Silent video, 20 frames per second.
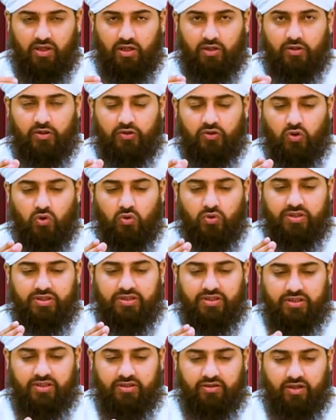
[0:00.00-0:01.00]
Not only
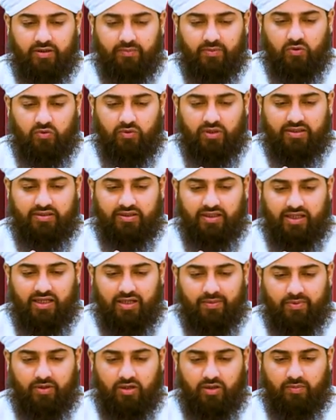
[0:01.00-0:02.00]
did he rahmatullahi ta'ala
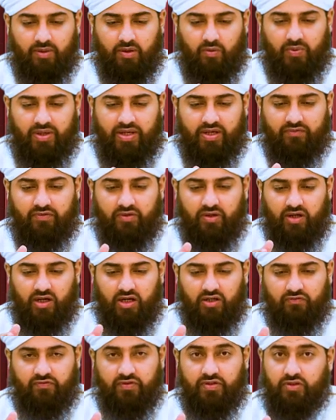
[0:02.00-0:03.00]
become aware of the
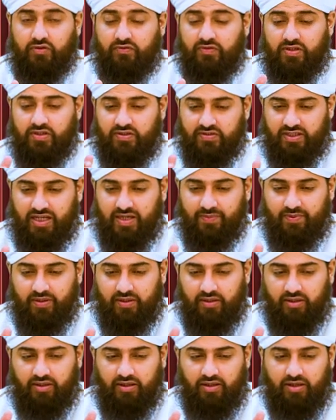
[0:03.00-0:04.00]
hard feelings of his
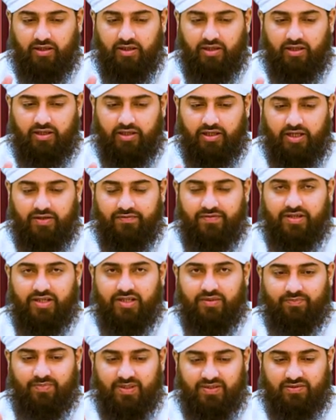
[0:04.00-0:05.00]
disciple living
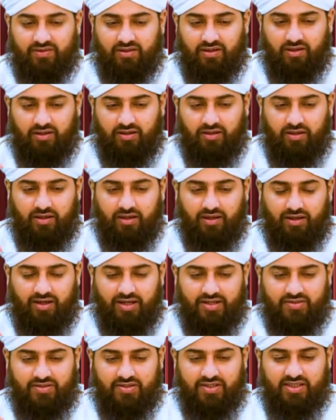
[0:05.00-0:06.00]
in Basra
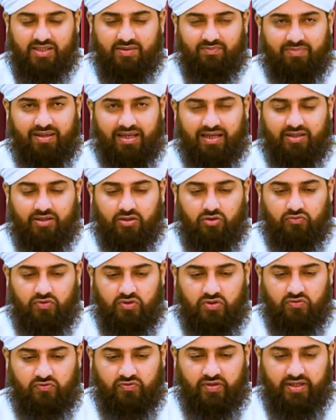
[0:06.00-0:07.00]
and see the blackness of
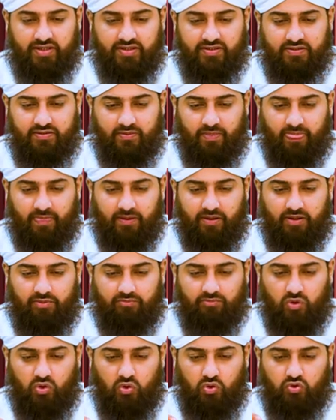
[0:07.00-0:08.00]
his face,
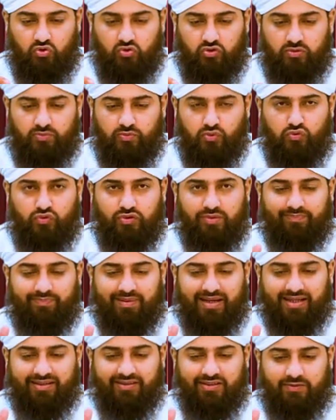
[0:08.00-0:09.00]
but also remove the
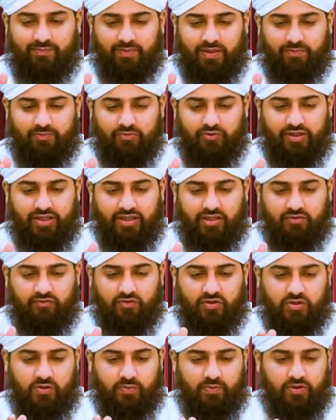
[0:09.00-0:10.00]
blackness by praying for
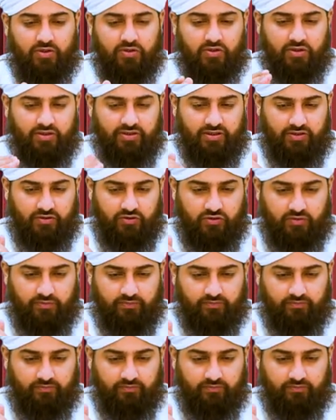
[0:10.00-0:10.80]
his spiritual attention.